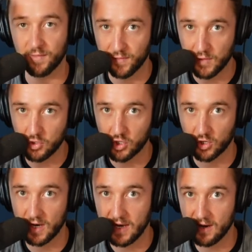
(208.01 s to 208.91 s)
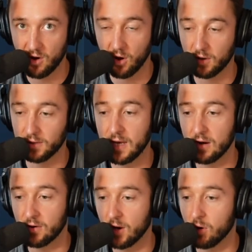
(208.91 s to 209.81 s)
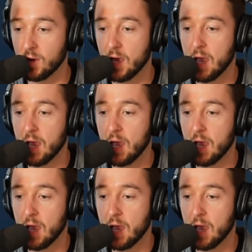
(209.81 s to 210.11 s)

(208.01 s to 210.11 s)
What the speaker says: future in Ontario.